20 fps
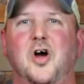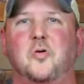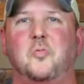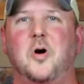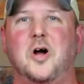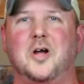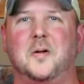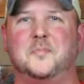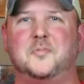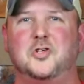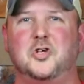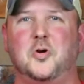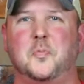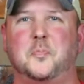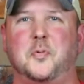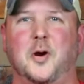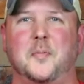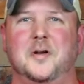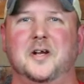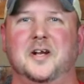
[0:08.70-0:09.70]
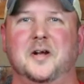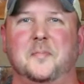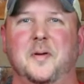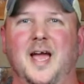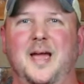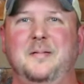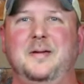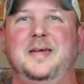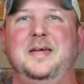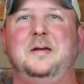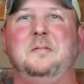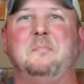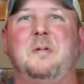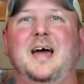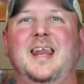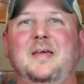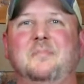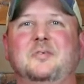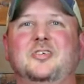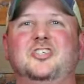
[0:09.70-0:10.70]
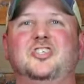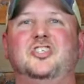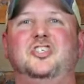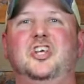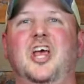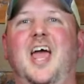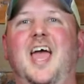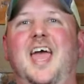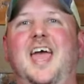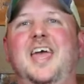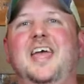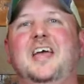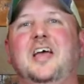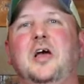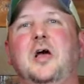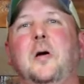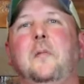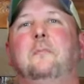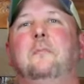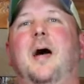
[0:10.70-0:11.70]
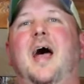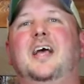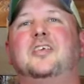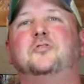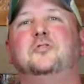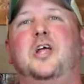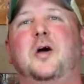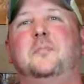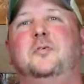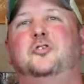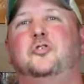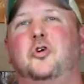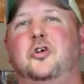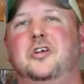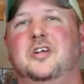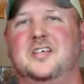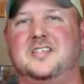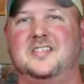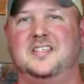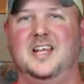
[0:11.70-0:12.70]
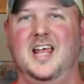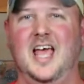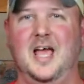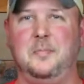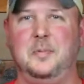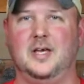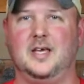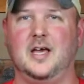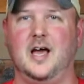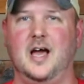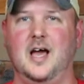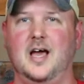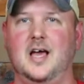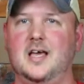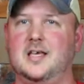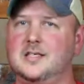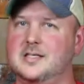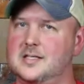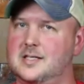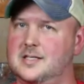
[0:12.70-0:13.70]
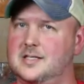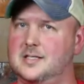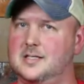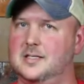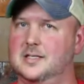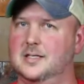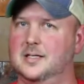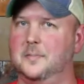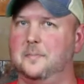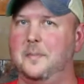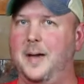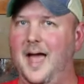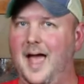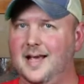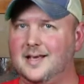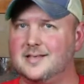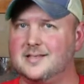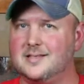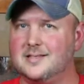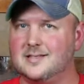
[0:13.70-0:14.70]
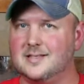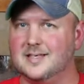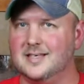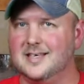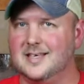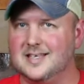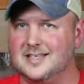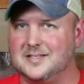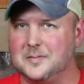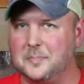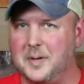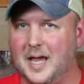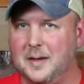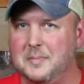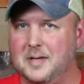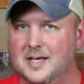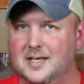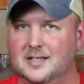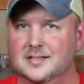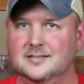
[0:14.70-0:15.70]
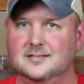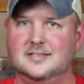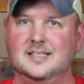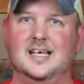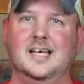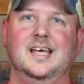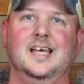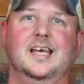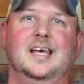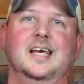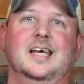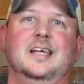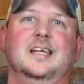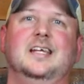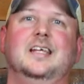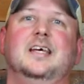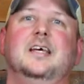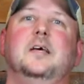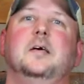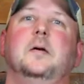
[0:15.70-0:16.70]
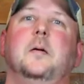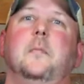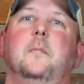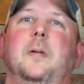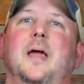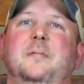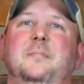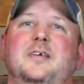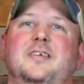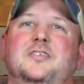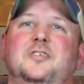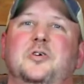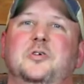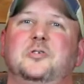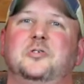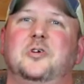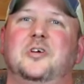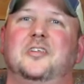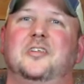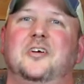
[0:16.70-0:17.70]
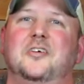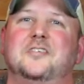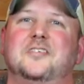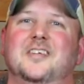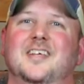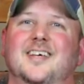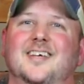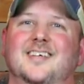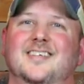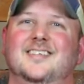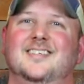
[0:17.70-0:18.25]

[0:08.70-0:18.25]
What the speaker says: welcome to Bourbon and a Baby. My name is Jay. Max will not be joining us today because Max is a baby and babies don't drink Larceny.